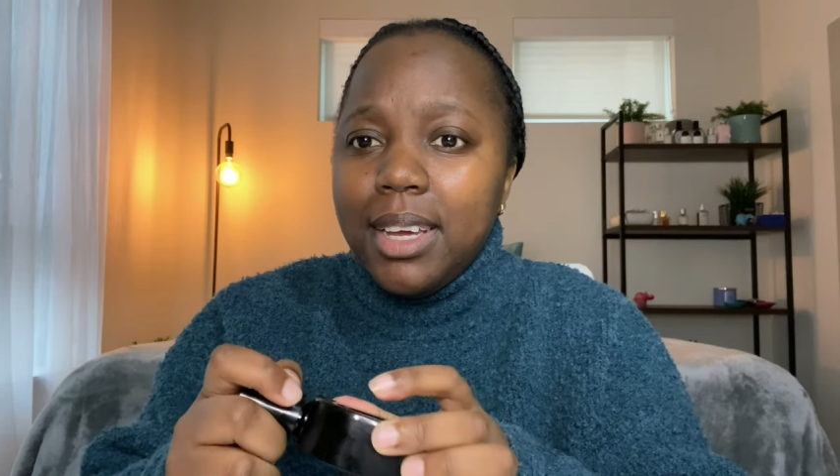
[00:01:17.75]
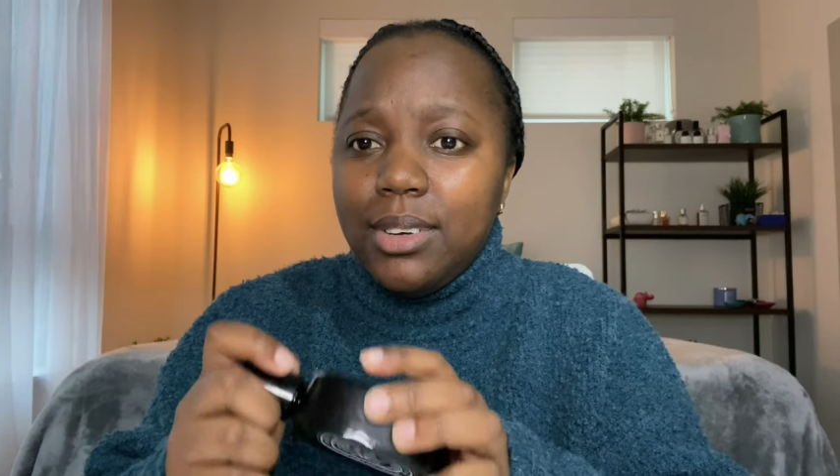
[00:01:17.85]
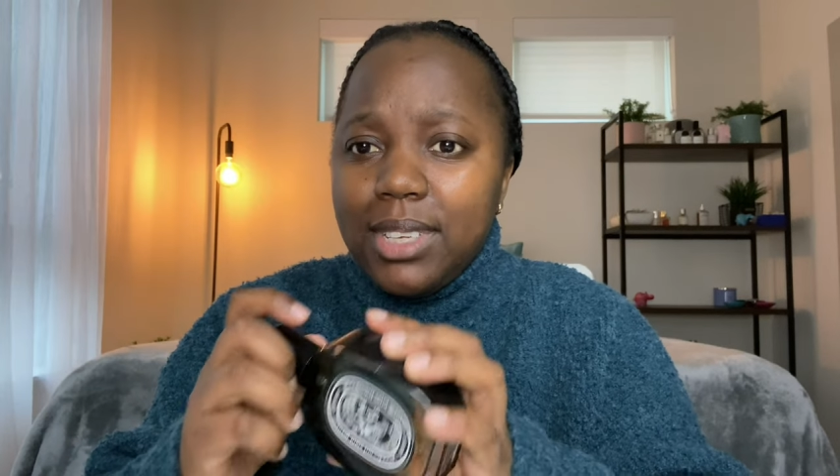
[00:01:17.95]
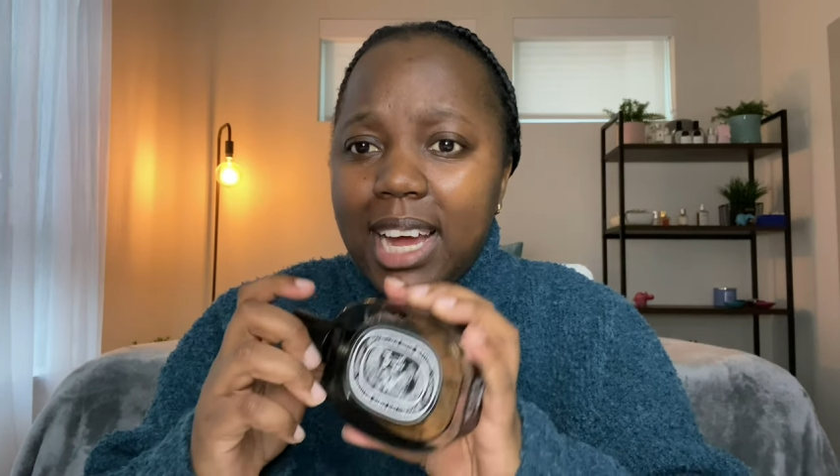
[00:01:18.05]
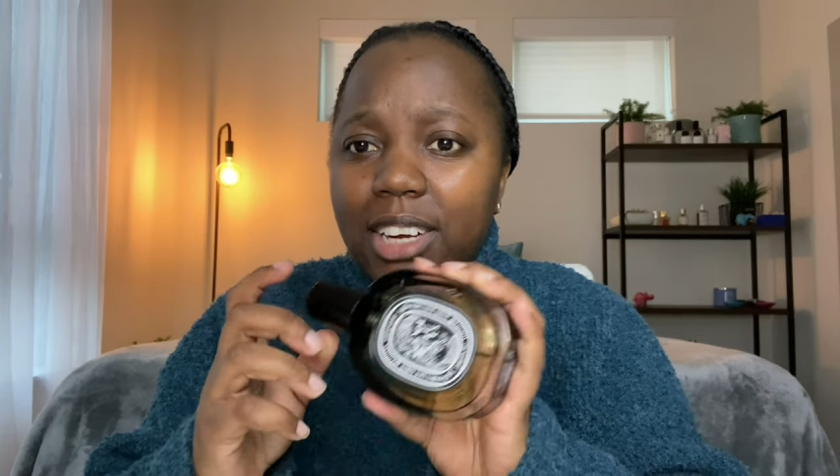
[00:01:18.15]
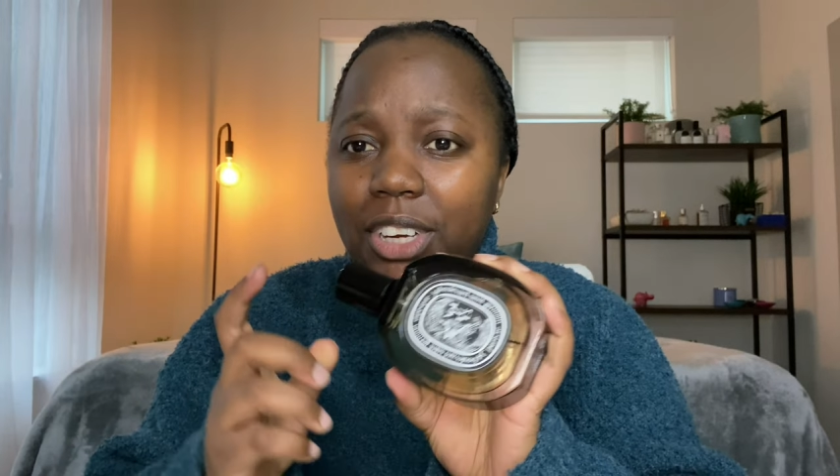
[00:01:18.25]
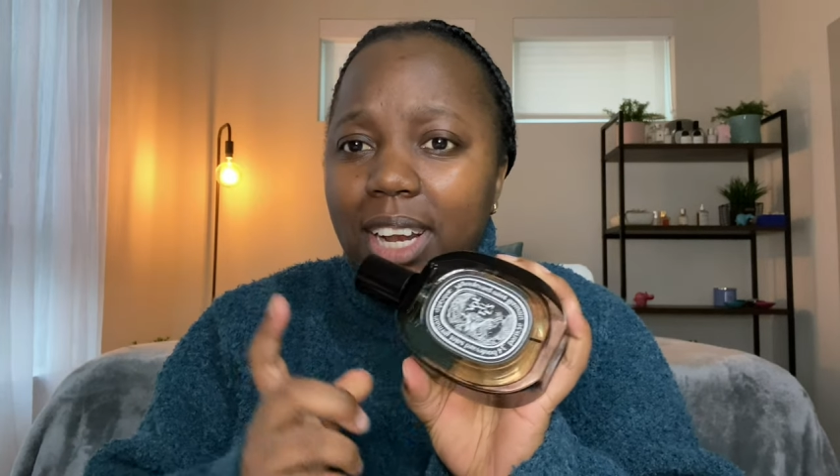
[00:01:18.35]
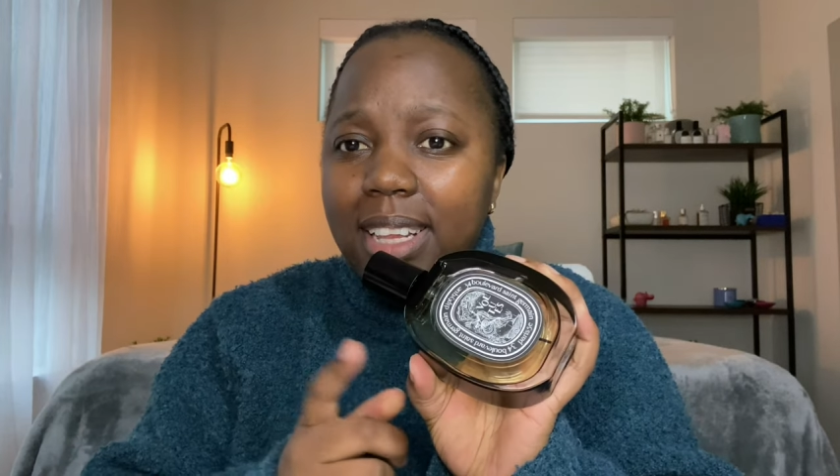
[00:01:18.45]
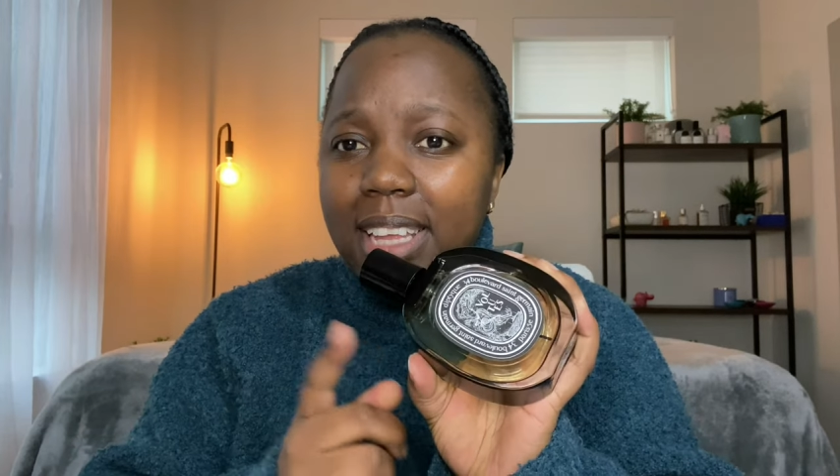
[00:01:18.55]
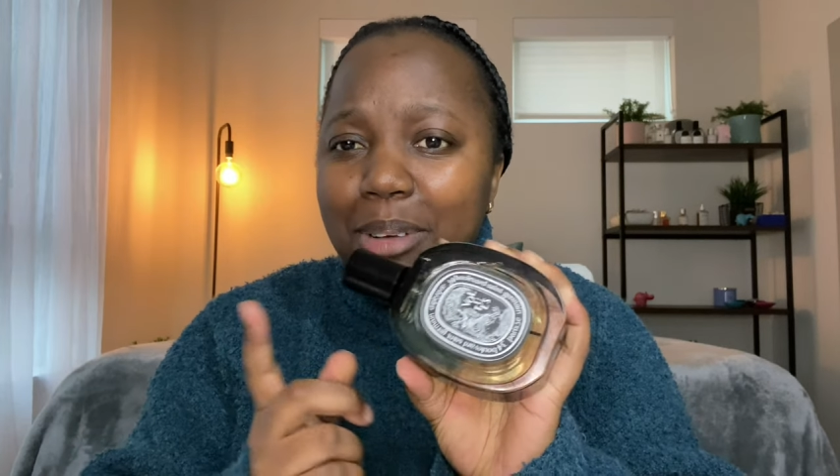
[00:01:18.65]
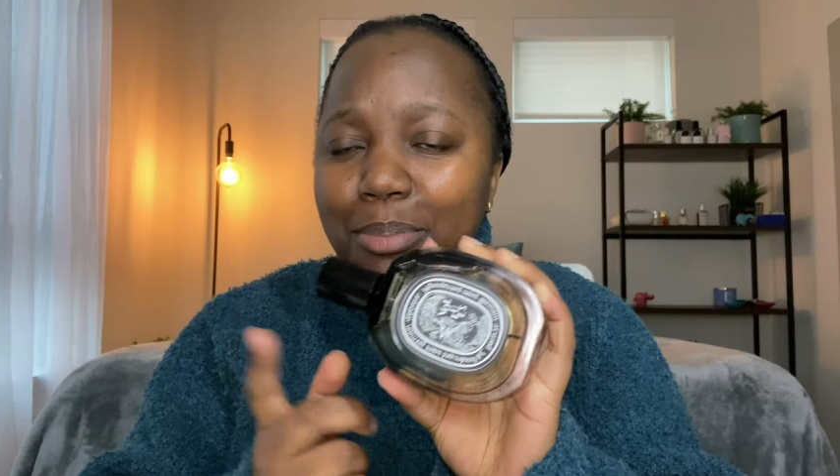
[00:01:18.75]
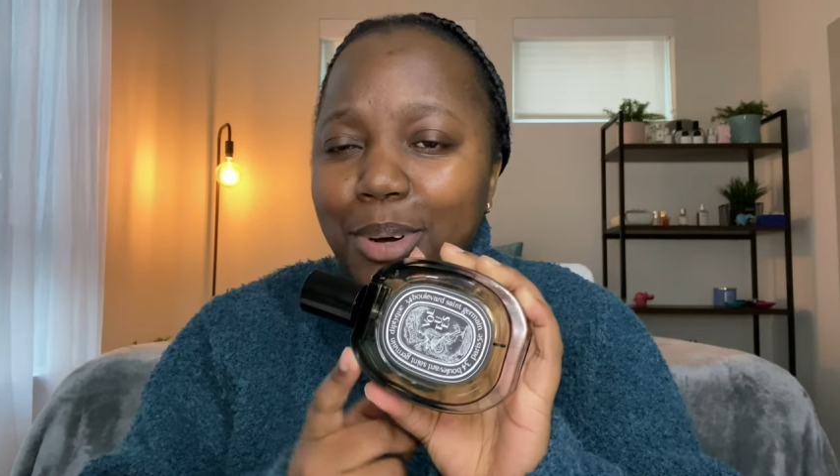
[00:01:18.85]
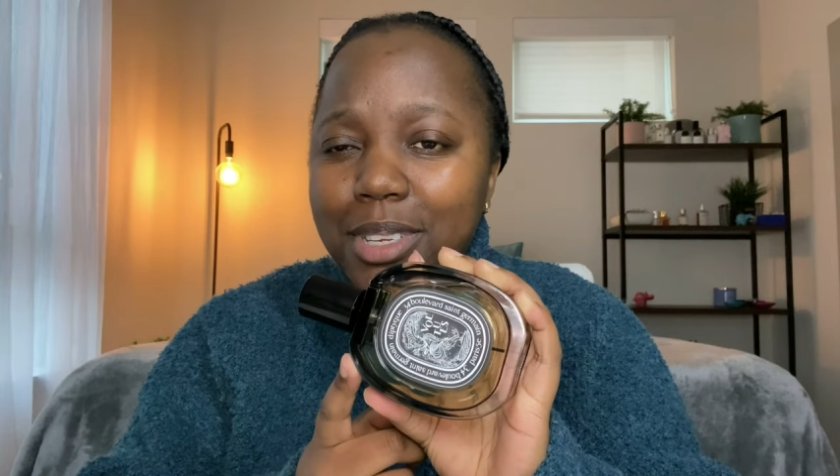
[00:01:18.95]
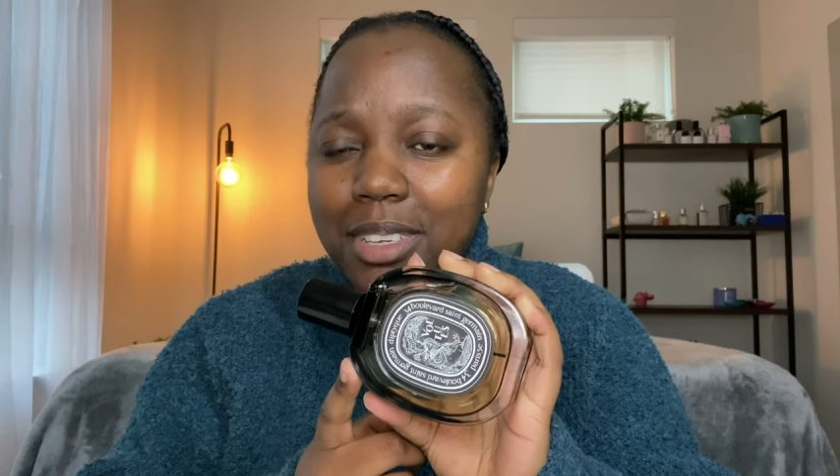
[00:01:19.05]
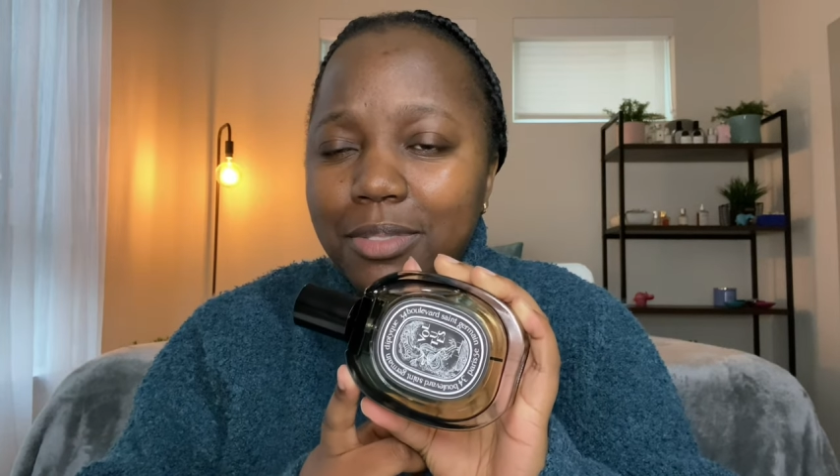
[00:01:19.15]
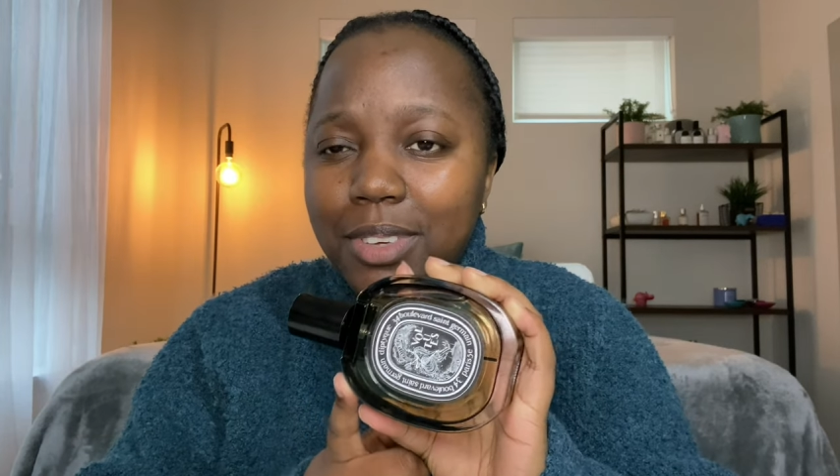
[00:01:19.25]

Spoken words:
It was actually in the unboxing